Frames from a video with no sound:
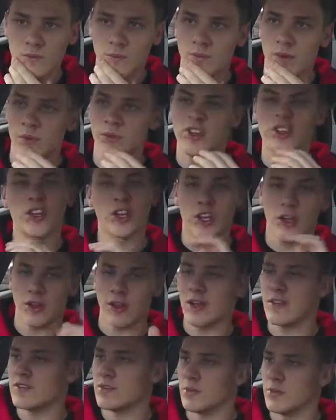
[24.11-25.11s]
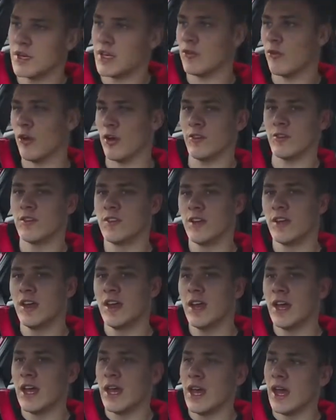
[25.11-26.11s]
But we're just going to go down some B roads.
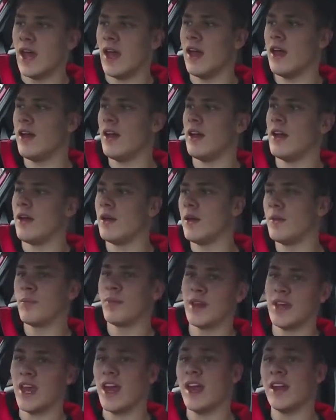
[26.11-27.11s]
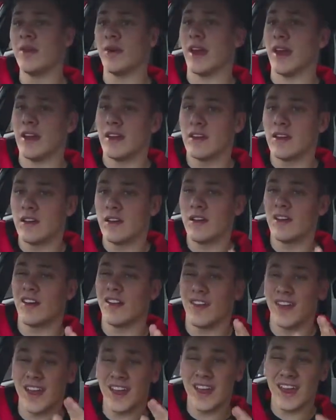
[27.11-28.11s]
But yeah, anyway,
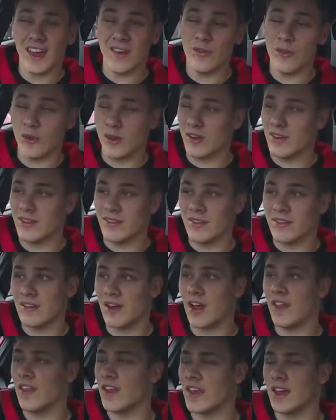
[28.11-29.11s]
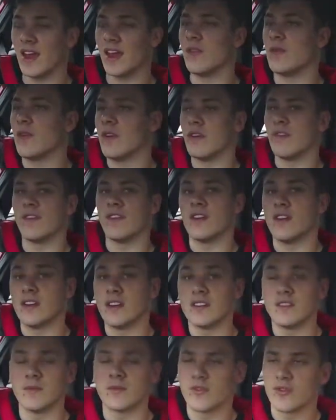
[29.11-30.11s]
I thank everyone for
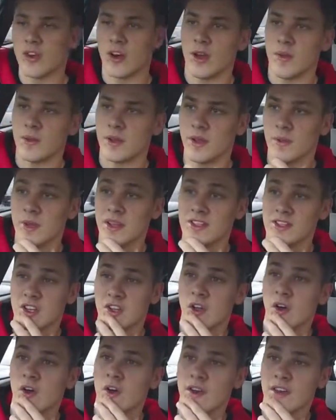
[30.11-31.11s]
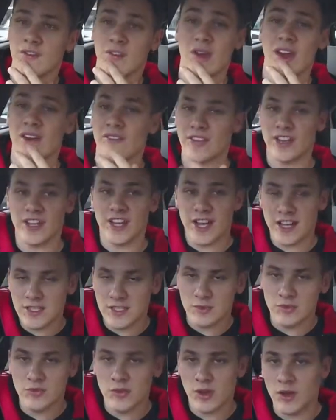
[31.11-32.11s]
subscribing. It means a lot. If you haven't yet
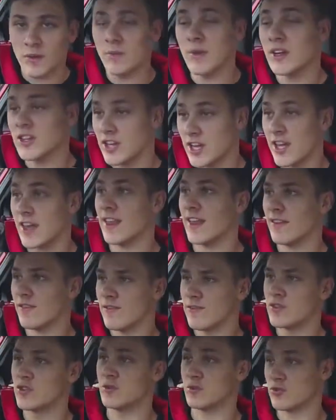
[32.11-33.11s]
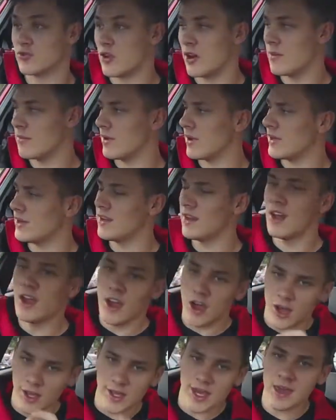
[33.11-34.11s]
subscribed, make sure you hit that subscribe button.
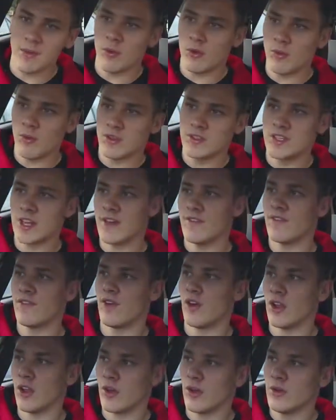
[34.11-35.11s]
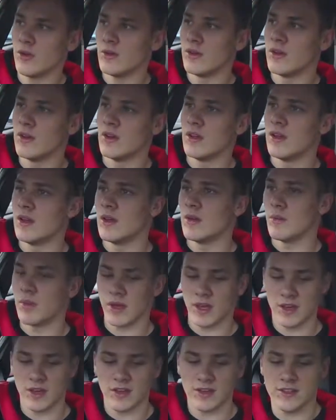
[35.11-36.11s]
I keep almost saying follow
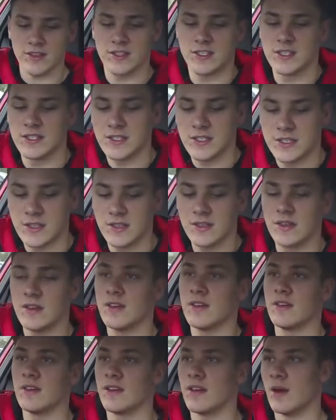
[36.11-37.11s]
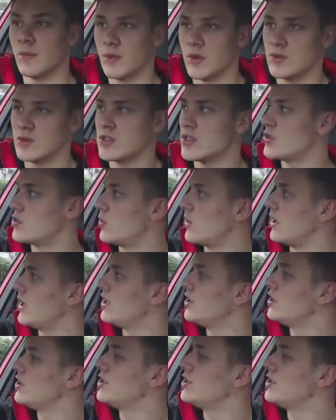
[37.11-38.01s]
because I'm used to Twitch.